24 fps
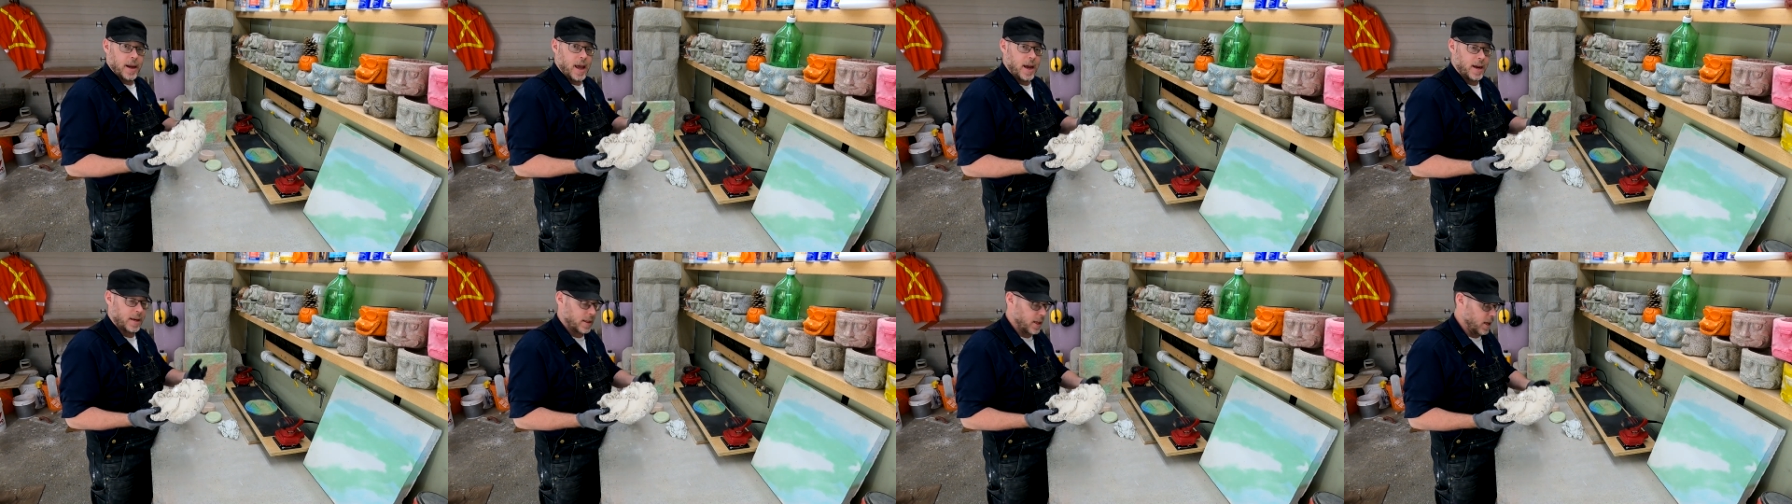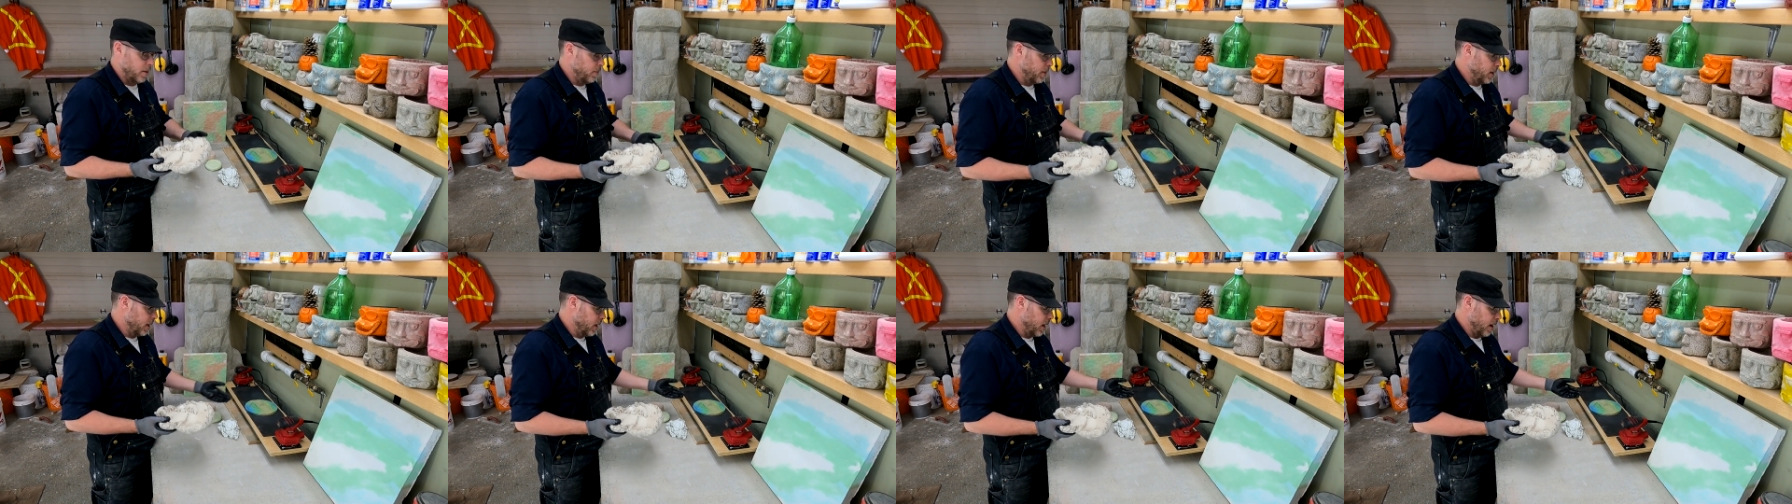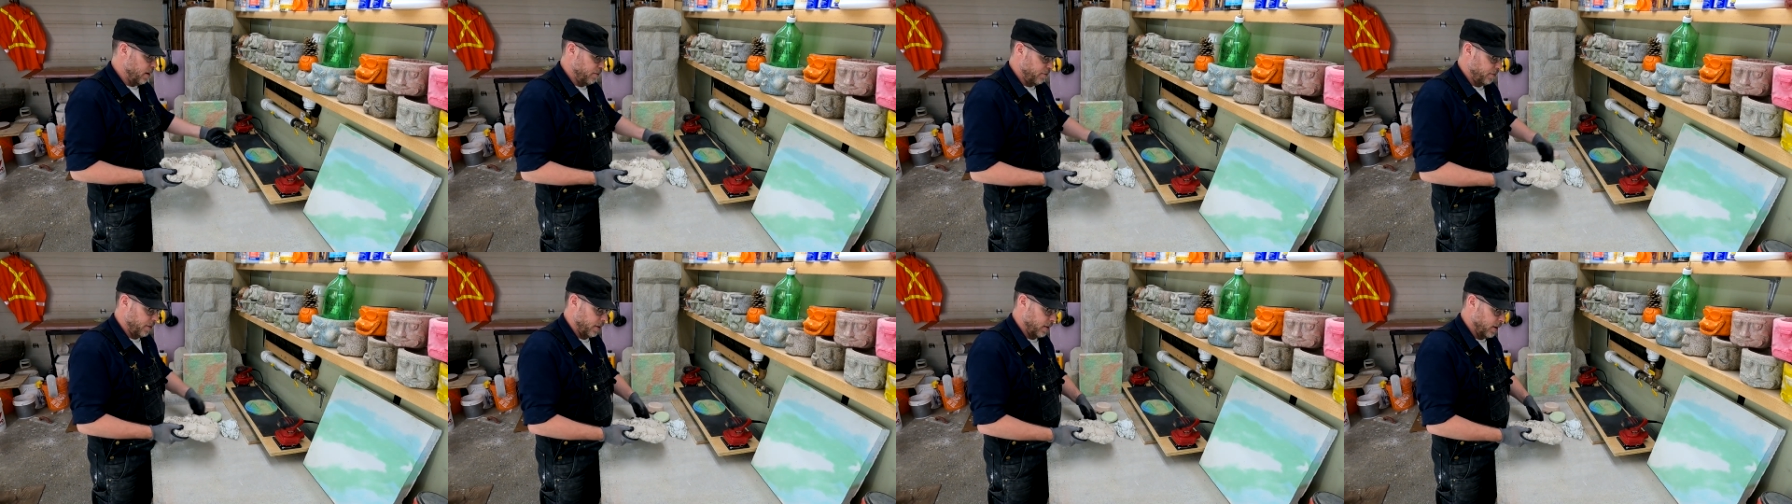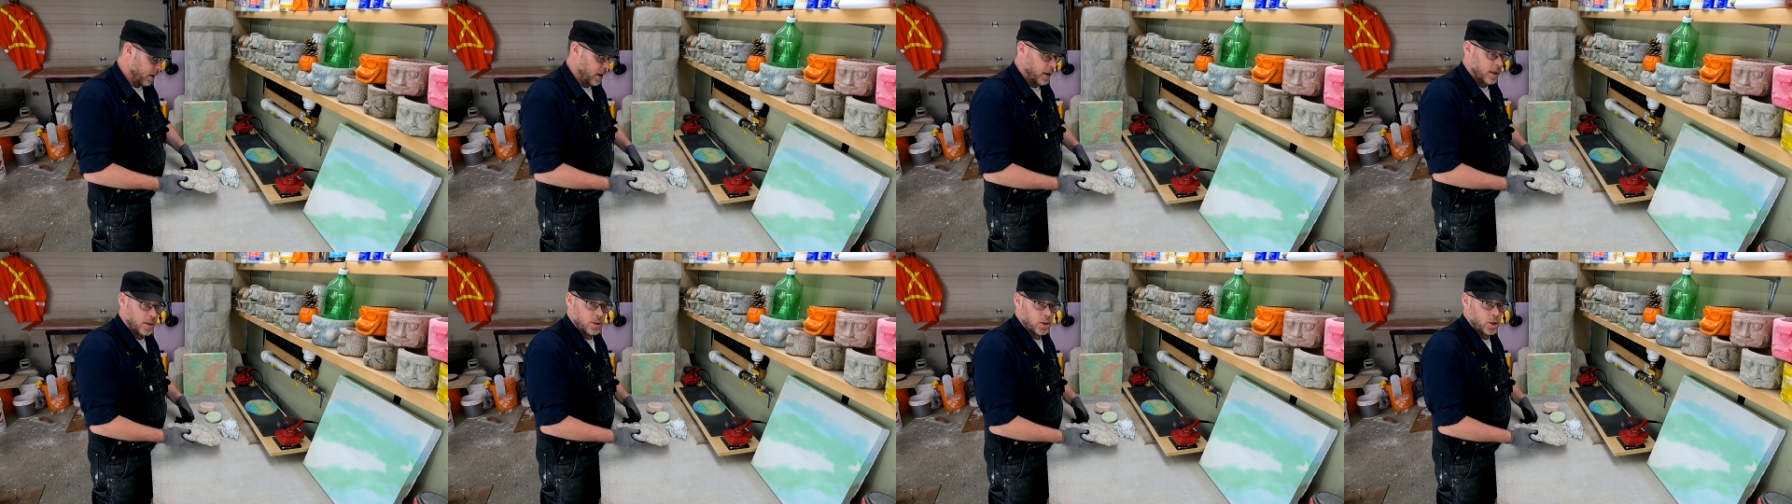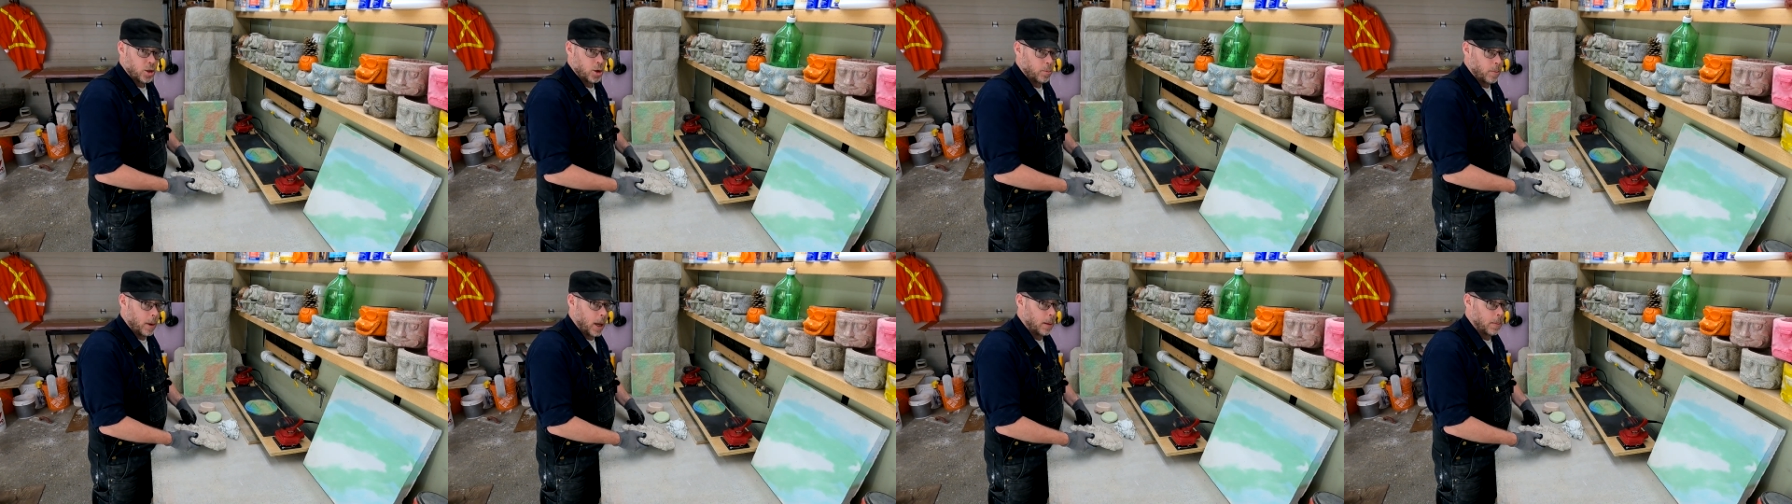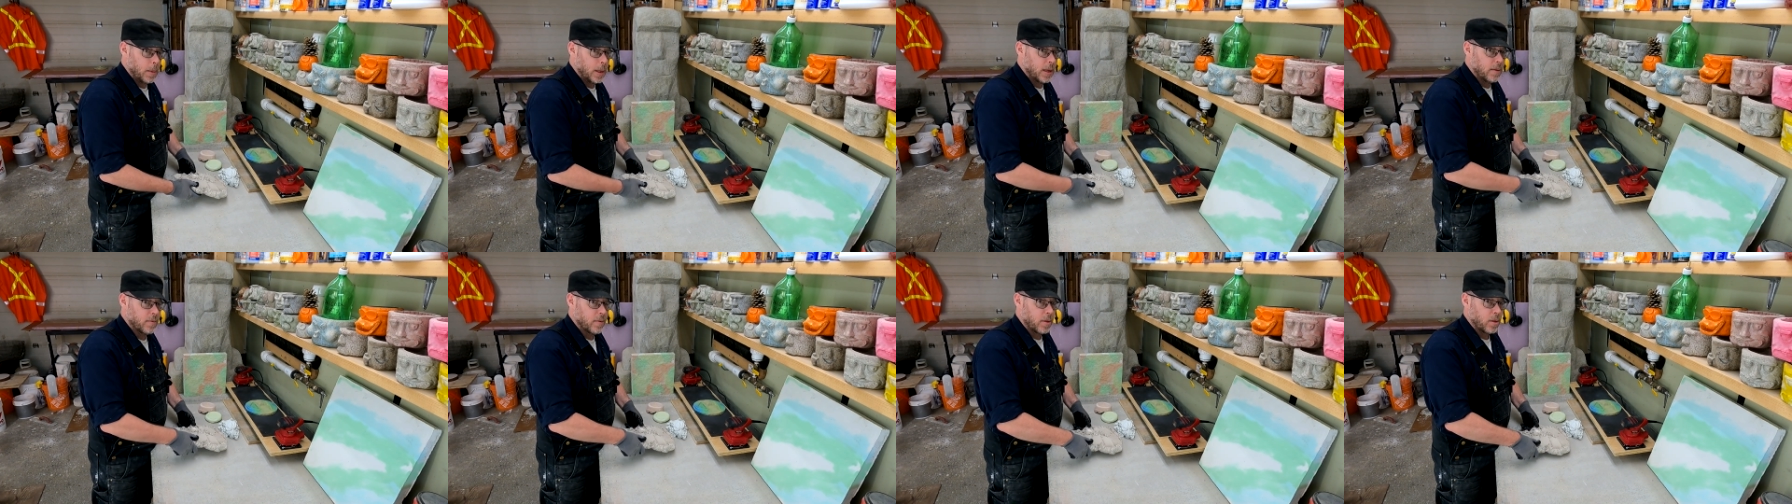heck, that'd be enough for two,
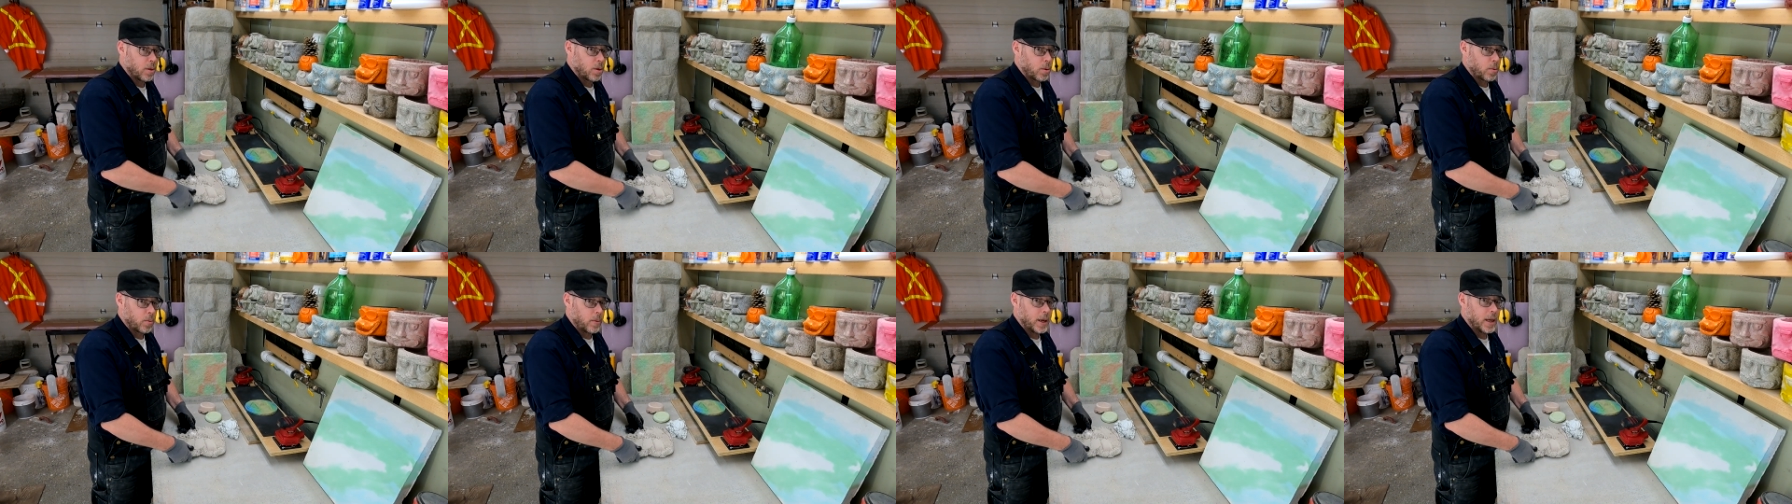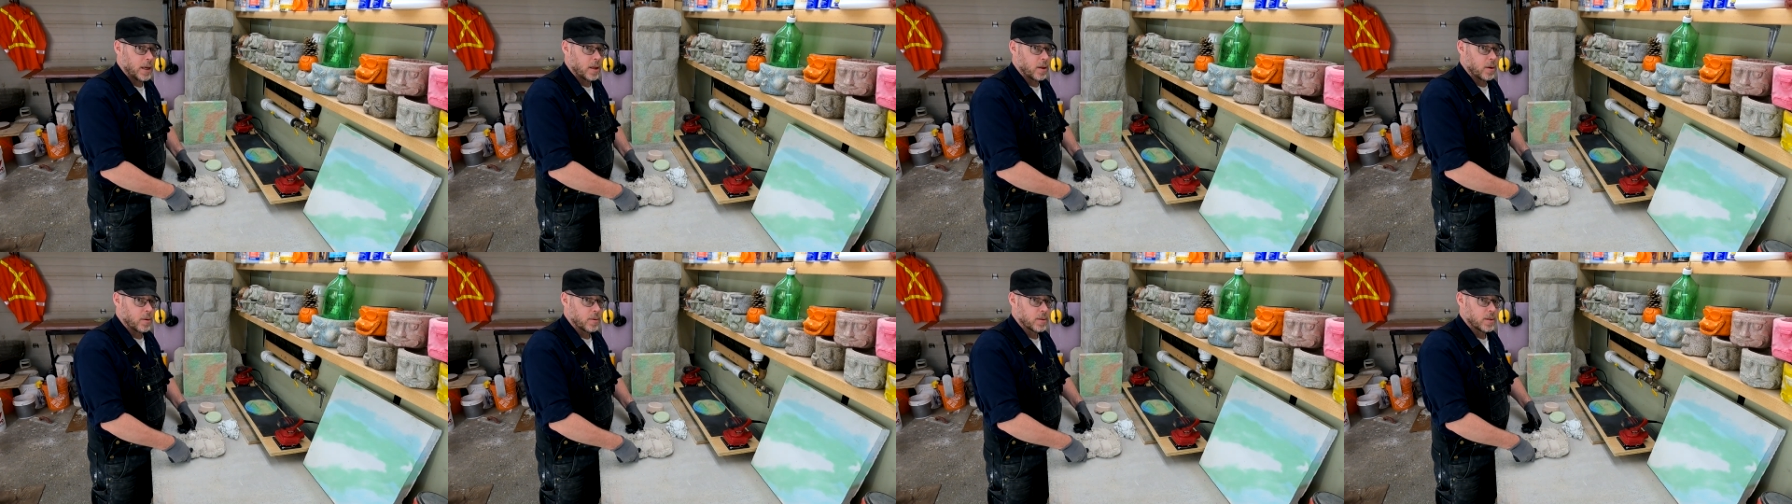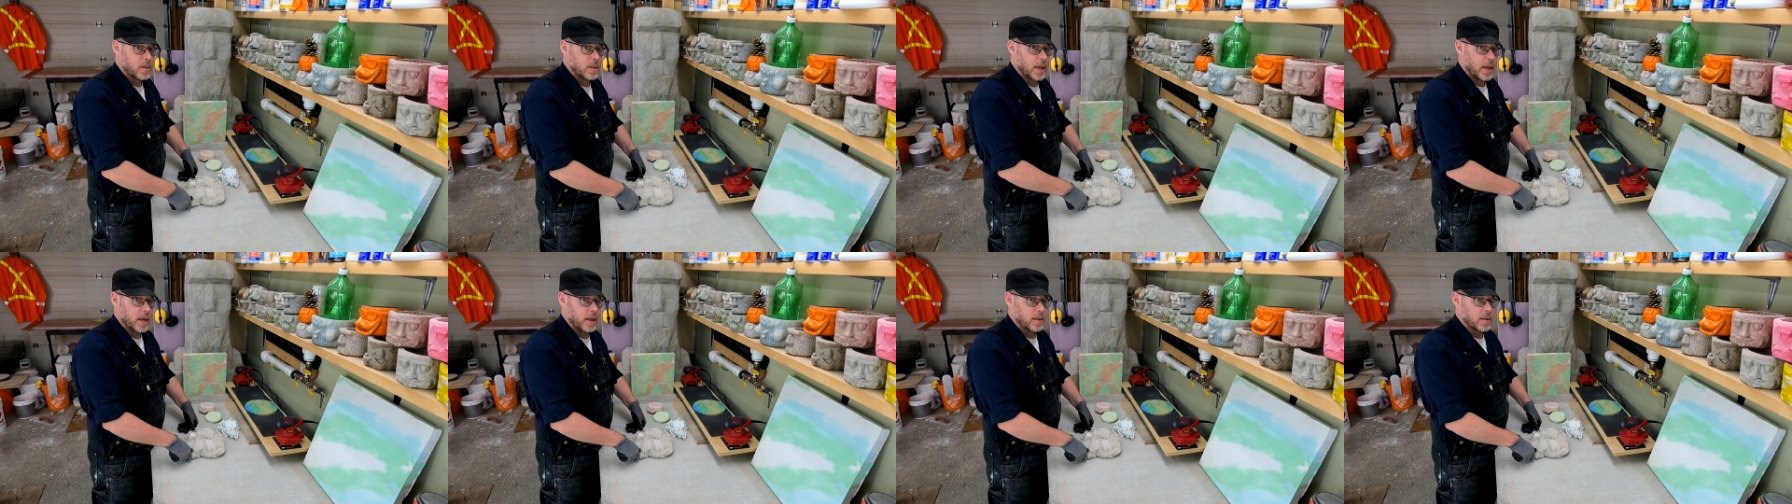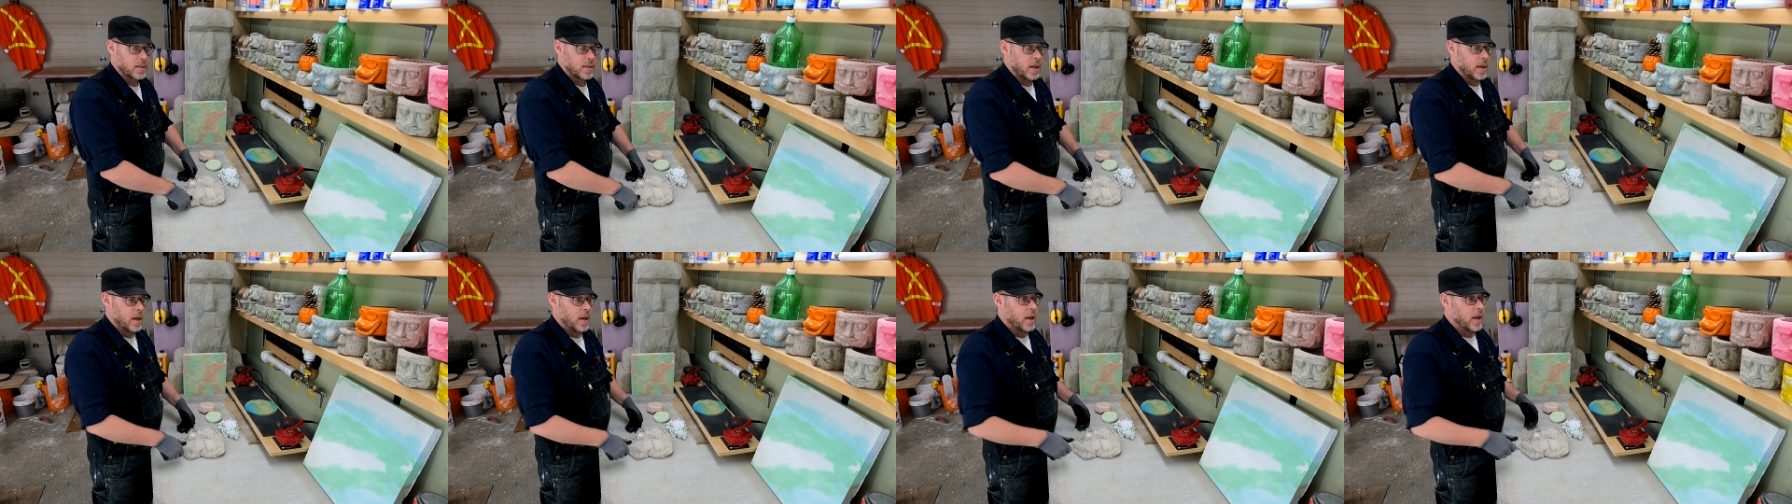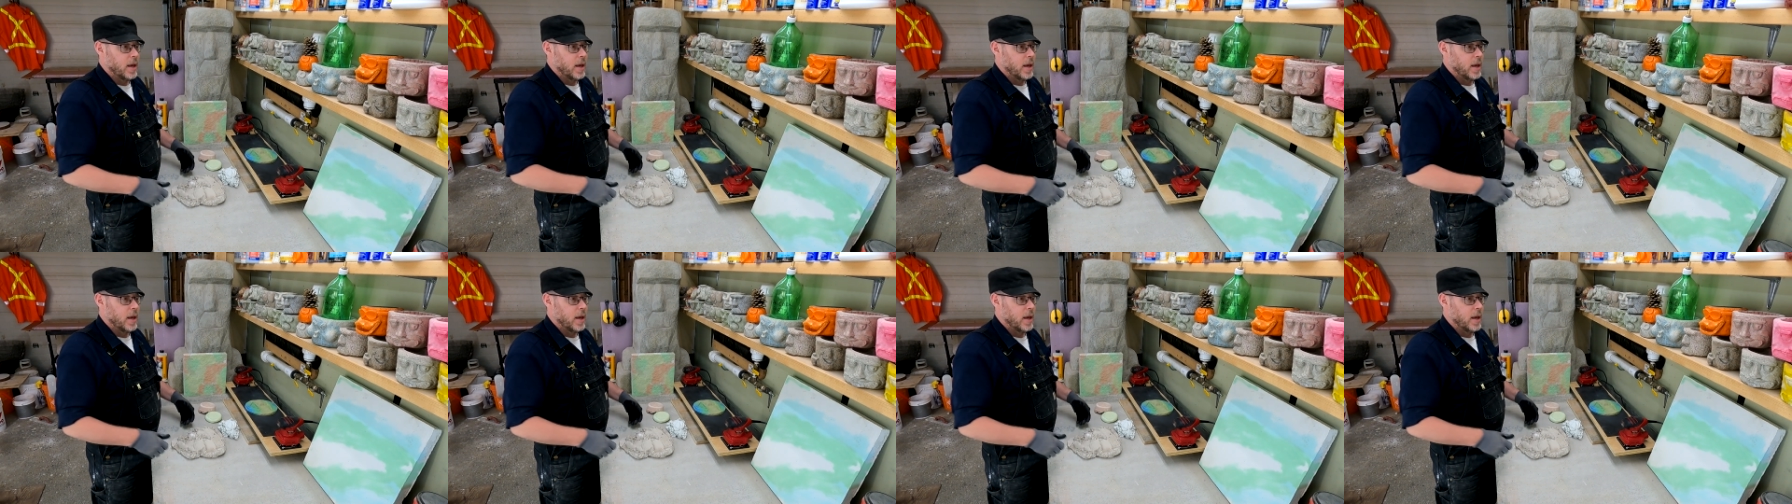maybe even three of those things.